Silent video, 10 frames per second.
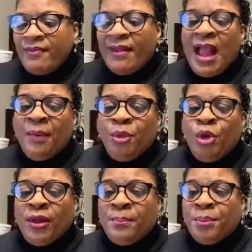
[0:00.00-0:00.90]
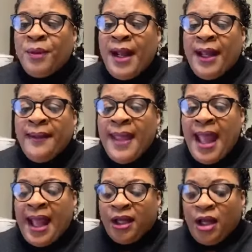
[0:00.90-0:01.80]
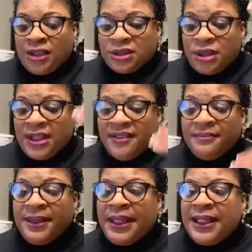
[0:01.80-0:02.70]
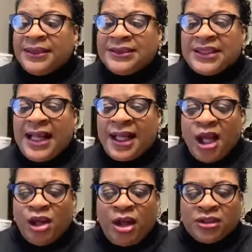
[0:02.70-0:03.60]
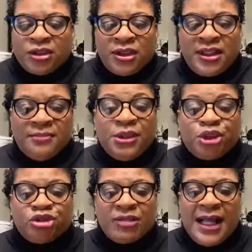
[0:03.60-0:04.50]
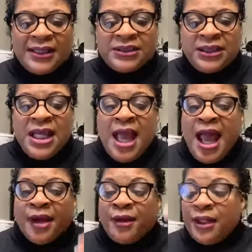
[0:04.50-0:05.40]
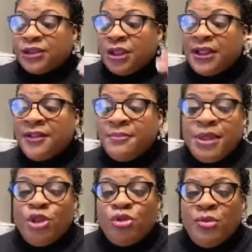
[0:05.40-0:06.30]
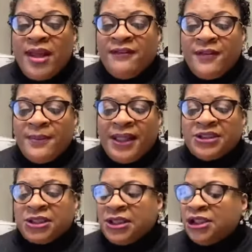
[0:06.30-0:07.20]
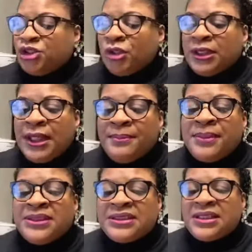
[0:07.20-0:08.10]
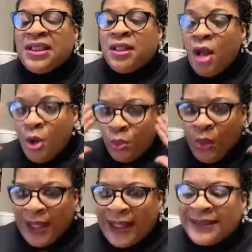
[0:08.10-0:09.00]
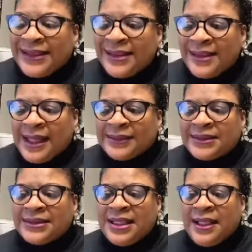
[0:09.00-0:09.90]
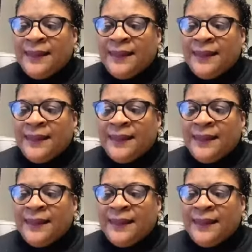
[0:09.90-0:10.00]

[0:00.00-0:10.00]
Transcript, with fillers: I'm going to pray and God's going to give me insight and God's going to give me strategy and God's going to give me new information. He's going to let me see what I did not see